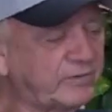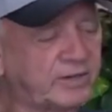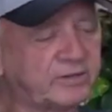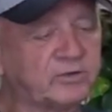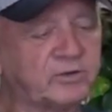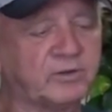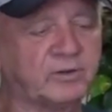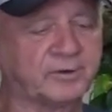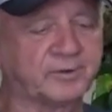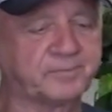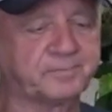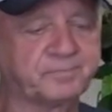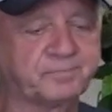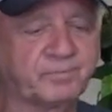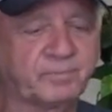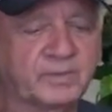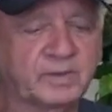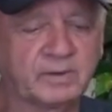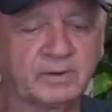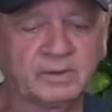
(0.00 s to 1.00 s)
there you are.
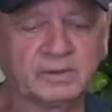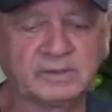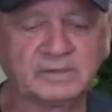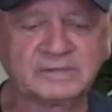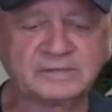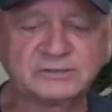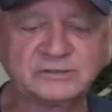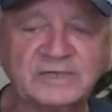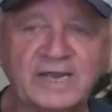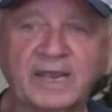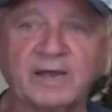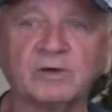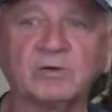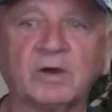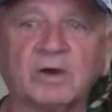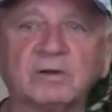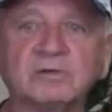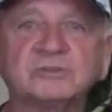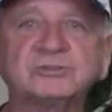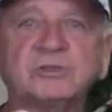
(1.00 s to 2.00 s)
Now, I'm
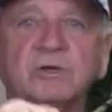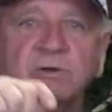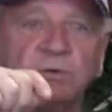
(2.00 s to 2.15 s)
going to show